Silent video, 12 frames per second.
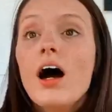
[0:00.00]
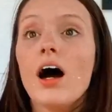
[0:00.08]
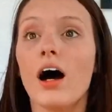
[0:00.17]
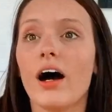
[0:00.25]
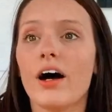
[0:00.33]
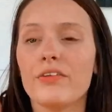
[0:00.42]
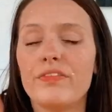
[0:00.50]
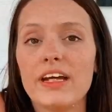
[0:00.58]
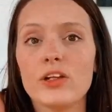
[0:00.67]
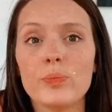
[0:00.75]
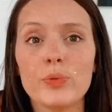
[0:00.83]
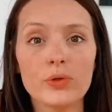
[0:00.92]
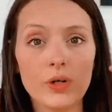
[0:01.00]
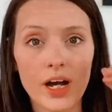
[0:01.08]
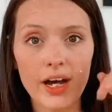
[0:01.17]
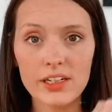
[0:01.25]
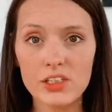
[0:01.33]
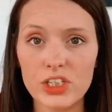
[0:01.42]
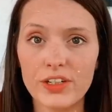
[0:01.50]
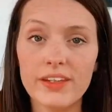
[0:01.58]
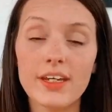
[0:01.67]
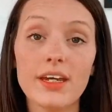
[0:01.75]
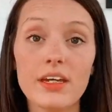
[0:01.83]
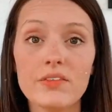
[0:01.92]
available during
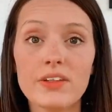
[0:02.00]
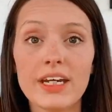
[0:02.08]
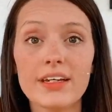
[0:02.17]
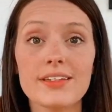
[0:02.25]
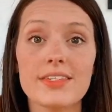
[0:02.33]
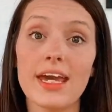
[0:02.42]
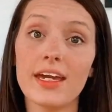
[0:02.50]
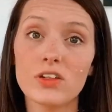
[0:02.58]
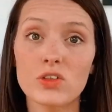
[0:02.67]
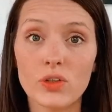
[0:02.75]
the evenings and on the